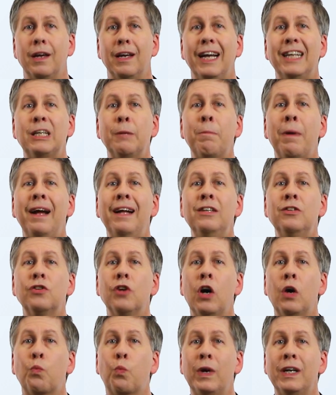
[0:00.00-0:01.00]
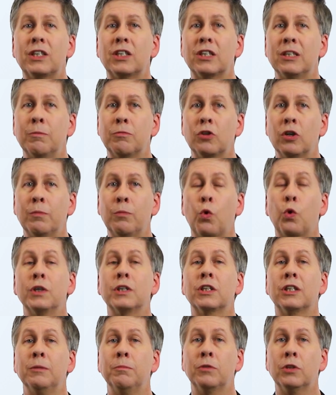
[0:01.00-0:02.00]
it depends on which symptom or
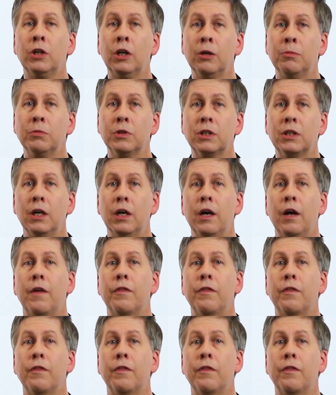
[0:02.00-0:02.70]
symptoms